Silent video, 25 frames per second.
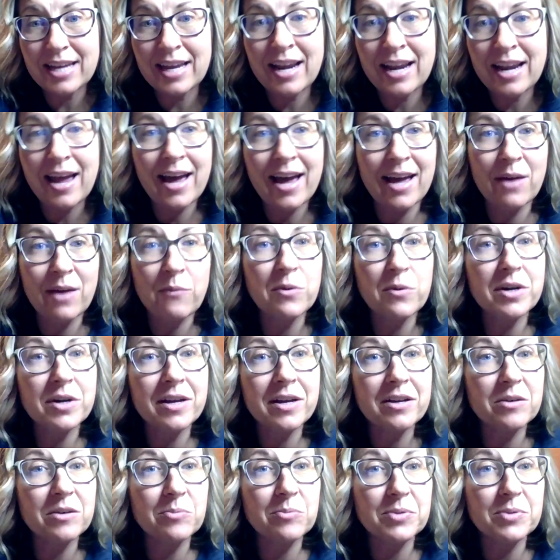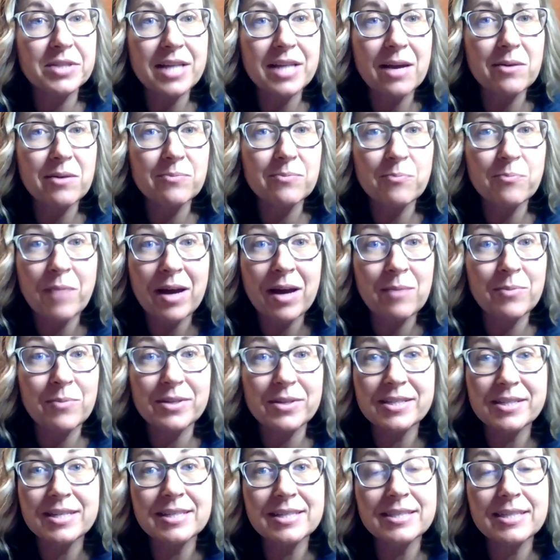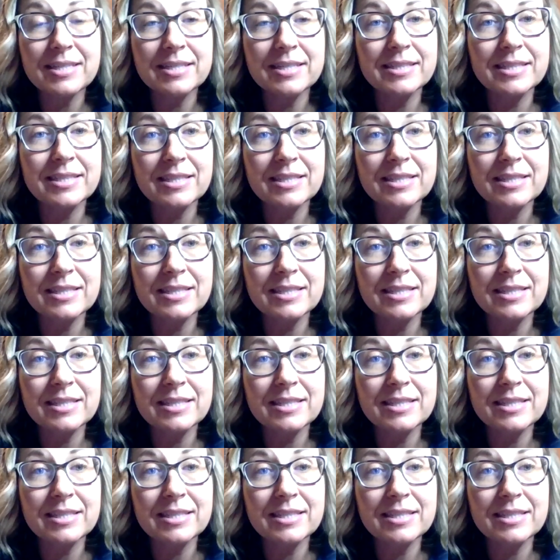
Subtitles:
And I 100%, my business is